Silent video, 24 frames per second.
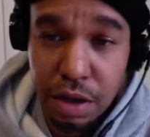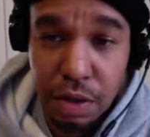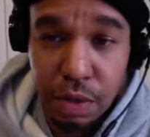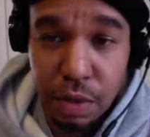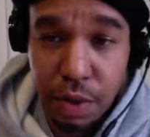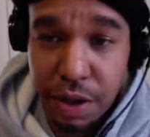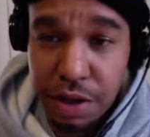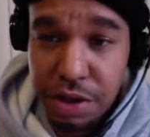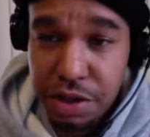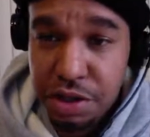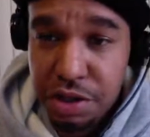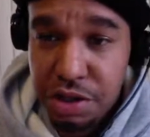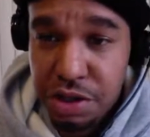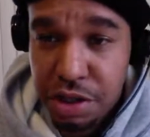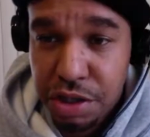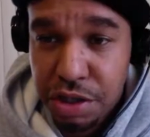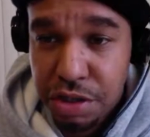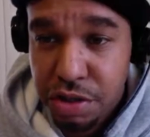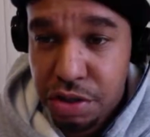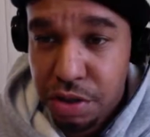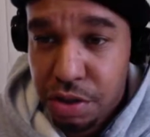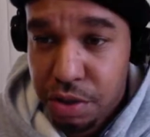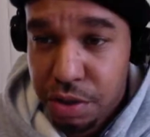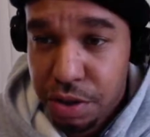The way this
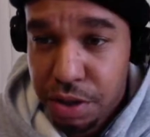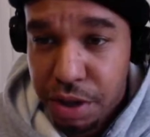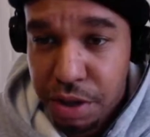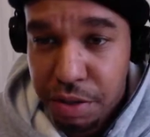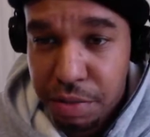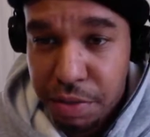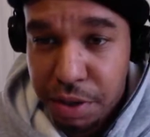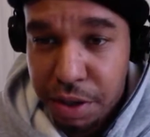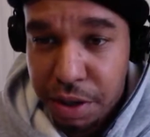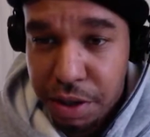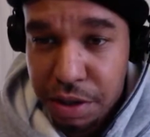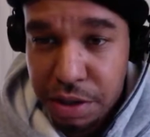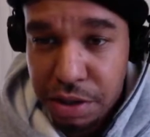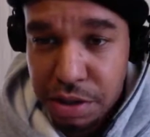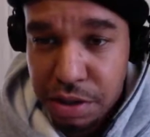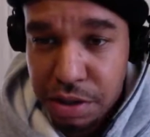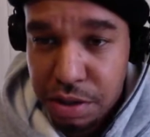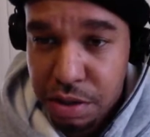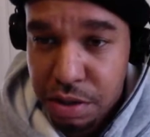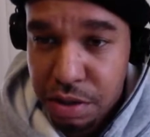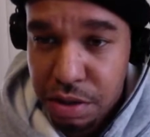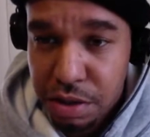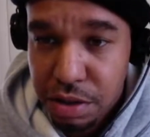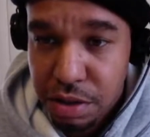shit is going up, man,
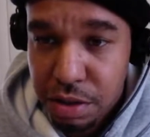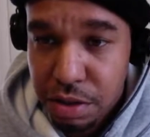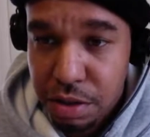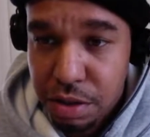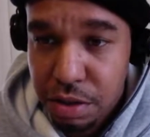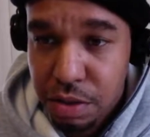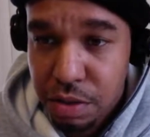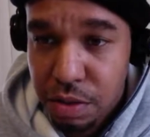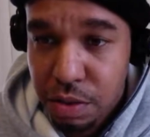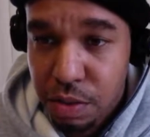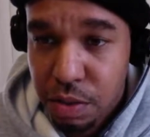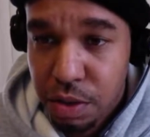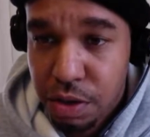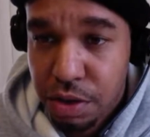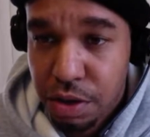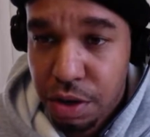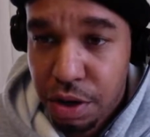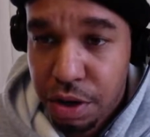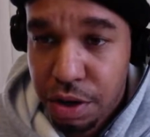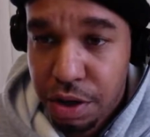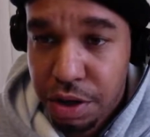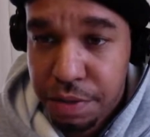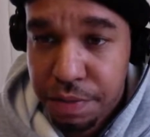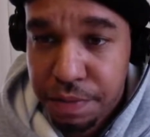it's
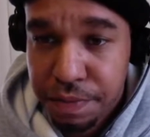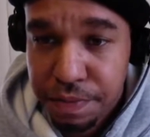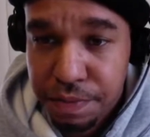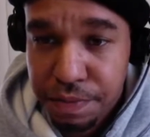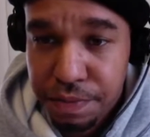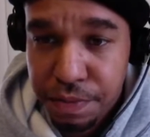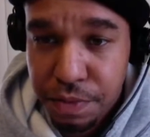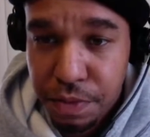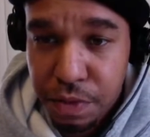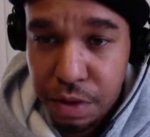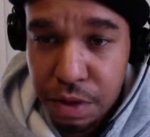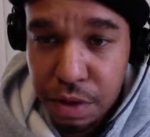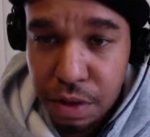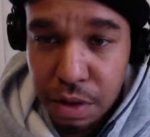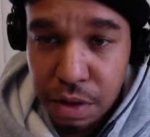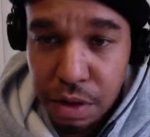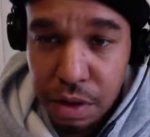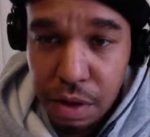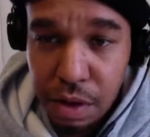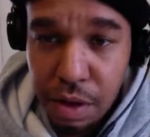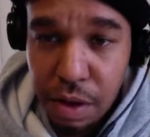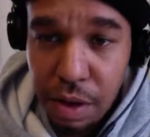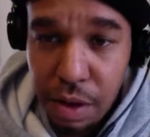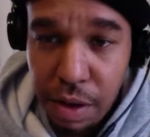130.
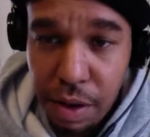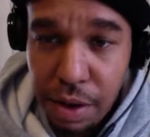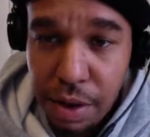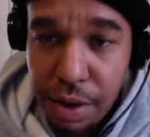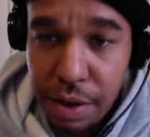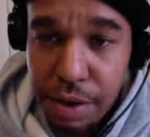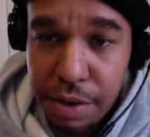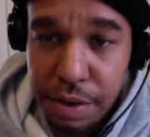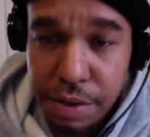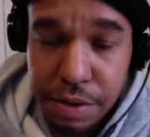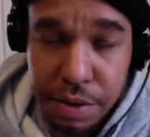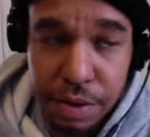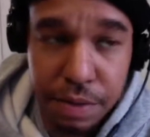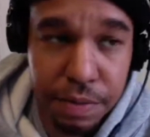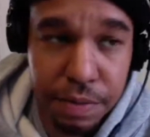All right.